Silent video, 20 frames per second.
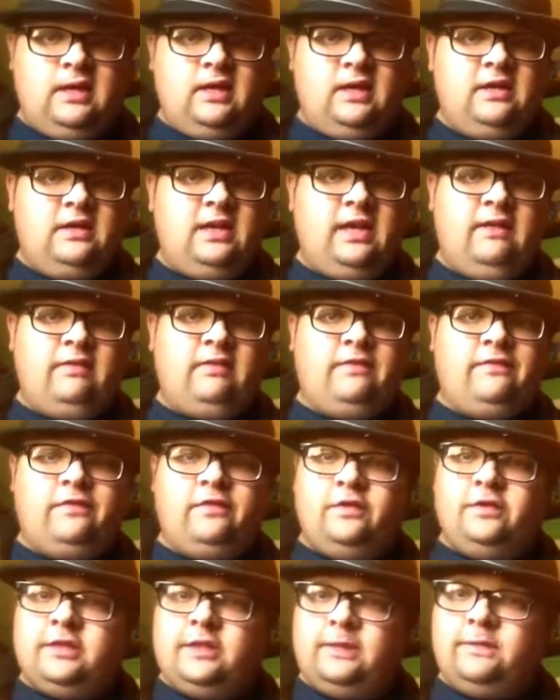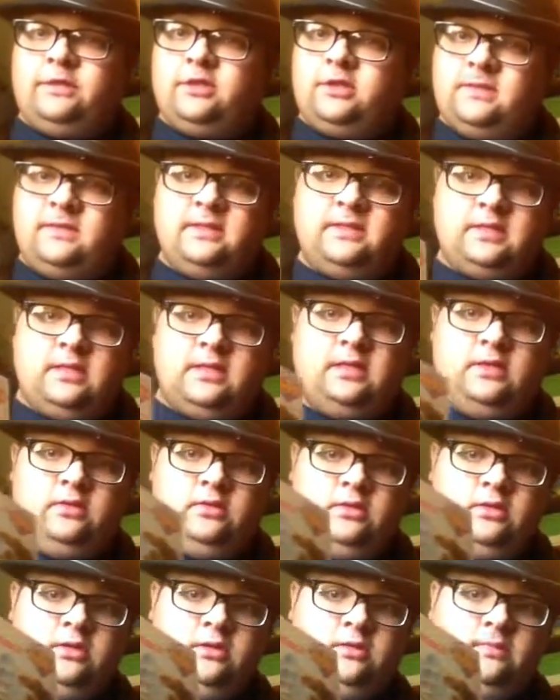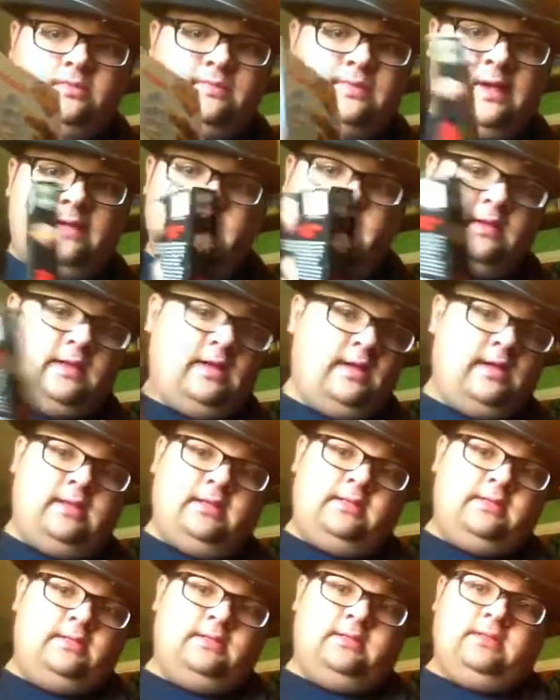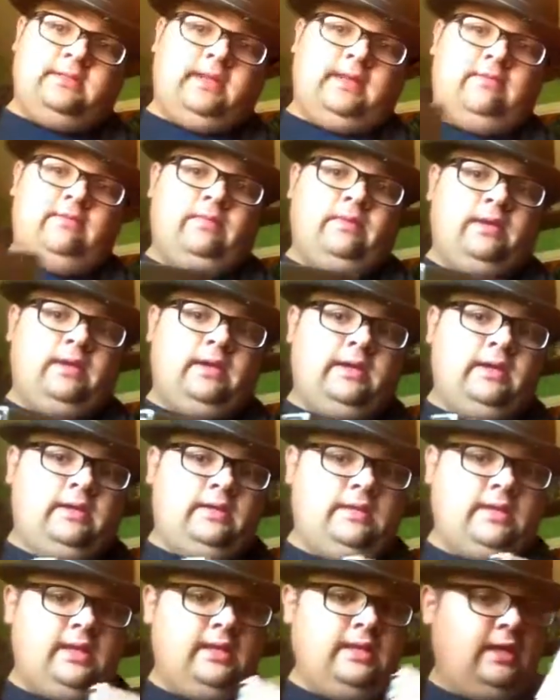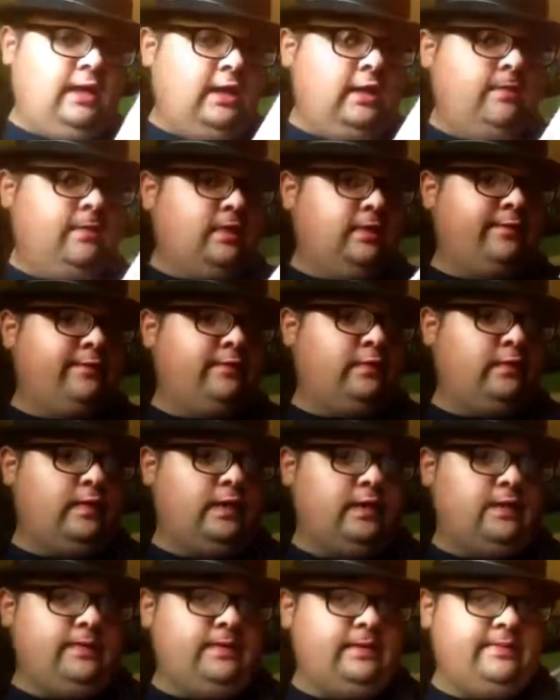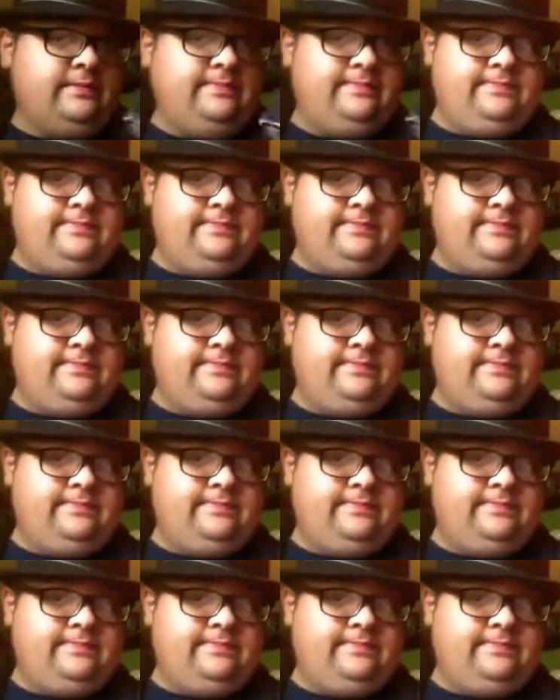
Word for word: Uh, they had the first episode of this on YouTube, but after that it's kind of a blank. They had the audiobook up for a while, but